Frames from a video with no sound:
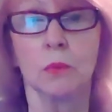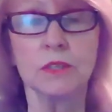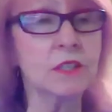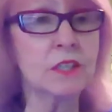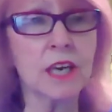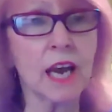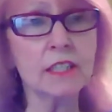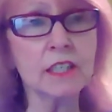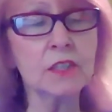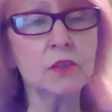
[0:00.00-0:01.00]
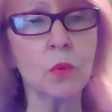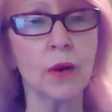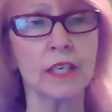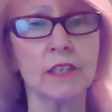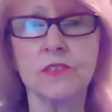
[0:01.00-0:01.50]
was in the
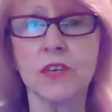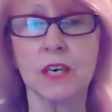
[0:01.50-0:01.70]
1920s,